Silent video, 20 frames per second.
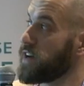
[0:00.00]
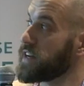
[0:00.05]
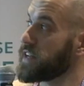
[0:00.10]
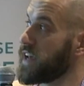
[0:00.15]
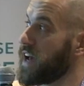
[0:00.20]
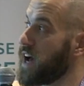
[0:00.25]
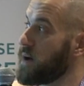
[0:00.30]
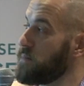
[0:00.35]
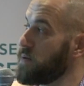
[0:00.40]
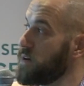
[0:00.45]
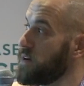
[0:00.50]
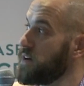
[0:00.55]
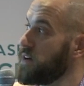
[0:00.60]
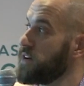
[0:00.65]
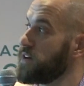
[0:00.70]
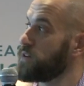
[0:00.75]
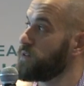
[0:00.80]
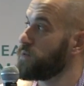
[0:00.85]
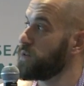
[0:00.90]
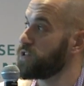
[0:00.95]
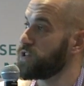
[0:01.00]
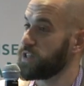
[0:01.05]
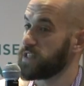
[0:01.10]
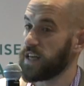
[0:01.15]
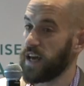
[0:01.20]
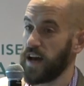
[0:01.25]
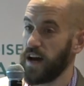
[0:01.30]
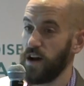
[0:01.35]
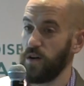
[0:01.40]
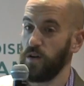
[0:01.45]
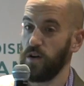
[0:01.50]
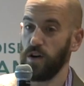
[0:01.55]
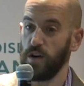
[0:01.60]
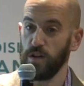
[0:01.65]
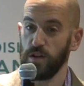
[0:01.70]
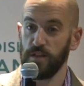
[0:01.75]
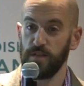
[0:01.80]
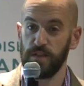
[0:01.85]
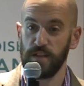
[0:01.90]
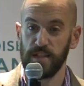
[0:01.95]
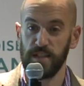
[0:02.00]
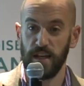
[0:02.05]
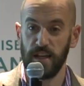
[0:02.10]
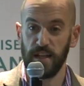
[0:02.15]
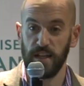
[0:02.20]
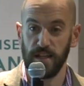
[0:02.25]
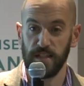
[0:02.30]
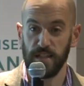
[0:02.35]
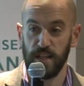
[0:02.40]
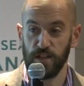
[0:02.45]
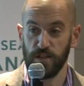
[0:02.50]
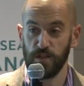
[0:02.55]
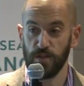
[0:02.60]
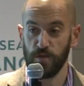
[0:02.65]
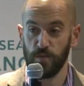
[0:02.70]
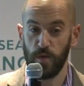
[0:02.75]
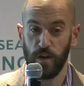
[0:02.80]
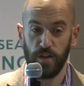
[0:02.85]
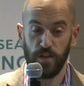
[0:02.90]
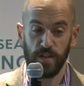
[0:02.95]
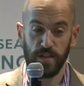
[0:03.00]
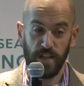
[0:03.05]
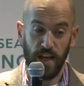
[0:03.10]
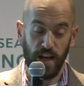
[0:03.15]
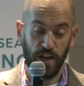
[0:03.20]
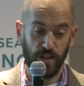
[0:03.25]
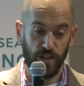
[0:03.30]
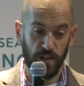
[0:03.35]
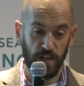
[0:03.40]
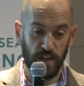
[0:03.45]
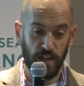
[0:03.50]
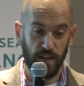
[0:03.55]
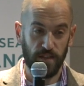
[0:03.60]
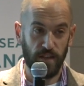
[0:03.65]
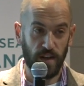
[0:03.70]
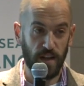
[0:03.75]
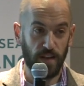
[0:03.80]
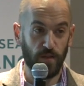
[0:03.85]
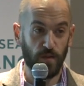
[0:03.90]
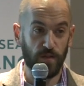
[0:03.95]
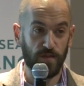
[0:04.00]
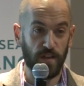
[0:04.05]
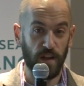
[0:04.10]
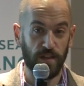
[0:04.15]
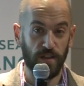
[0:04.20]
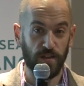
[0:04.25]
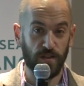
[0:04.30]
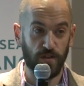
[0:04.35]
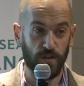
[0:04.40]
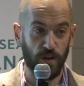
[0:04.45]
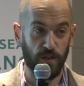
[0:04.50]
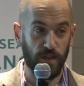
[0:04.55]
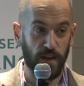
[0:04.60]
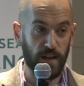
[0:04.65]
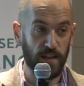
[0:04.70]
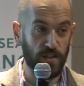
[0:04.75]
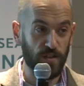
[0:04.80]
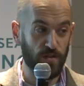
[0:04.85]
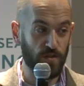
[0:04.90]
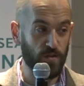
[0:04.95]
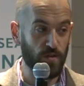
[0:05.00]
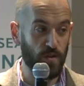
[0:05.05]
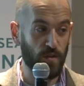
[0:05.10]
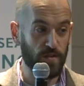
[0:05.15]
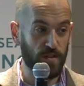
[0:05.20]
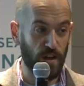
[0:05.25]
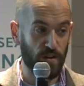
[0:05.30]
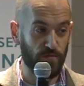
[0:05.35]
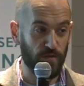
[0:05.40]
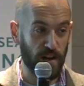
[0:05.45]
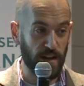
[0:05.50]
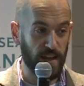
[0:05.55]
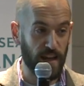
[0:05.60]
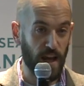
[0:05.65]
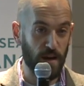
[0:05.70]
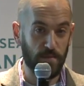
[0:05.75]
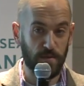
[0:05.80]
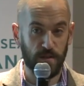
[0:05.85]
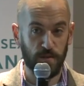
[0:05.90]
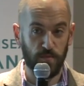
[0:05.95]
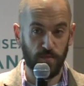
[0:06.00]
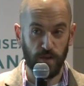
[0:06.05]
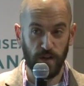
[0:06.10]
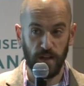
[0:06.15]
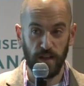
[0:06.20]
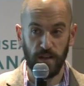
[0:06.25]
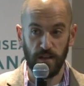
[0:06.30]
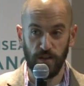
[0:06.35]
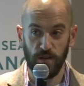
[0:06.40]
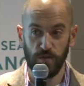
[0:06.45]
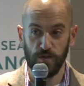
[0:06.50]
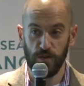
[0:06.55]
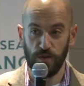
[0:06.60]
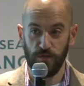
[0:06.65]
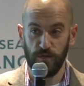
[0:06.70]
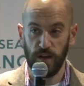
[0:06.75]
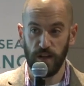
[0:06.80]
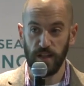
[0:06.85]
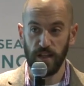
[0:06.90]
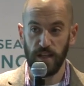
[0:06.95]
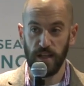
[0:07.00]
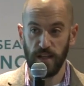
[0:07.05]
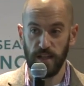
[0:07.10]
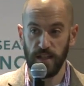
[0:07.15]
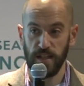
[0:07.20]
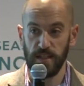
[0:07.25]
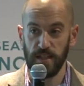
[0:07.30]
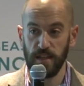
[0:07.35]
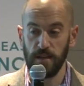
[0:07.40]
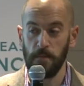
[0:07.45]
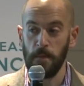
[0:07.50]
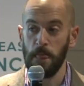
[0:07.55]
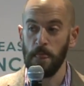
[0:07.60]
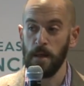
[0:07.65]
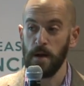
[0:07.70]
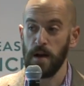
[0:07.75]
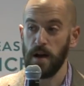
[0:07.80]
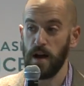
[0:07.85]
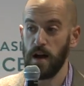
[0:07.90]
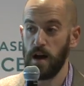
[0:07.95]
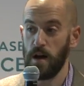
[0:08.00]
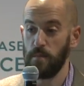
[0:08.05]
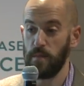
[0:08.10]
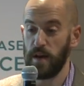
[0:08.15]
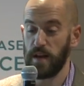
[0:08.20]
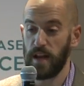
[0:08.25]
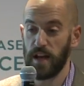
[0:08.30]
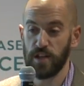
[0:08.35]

REDCap, which is how all of the data is entered, whether it's actually, if any of you have done the surveys, you do those on REDCap. It's pretty user-friendly and easy. And